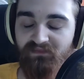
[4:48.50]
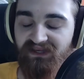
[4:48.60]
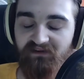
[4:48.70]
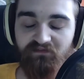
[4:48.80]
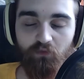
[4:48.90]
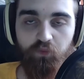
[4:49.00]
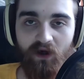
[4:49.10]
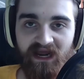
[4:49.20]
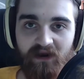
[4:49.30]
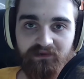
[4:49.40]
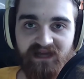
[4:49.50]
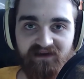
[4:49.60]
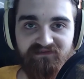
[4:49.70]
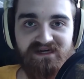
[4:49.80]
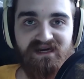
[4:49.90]
For 1 hour to
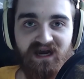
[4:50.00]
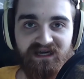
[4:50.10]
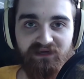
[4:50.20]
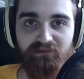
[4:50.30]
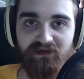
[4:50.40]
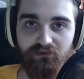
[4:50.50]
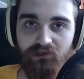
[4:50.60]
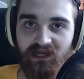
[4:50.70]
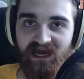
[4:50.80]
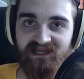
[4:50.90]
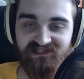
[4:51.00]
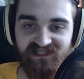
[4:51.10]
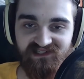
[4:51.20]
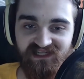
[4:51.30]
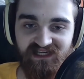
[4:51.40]
have 9 mid-roll ads
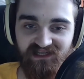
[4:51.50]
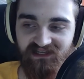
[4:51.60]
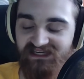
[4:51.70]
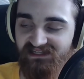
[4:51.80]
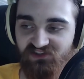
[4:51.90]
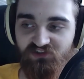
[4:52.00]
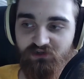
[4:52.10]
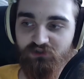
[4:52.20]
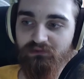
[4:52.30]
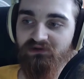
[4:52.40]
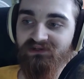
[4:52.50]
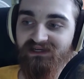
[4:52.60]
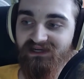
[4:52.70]
is inexcusable.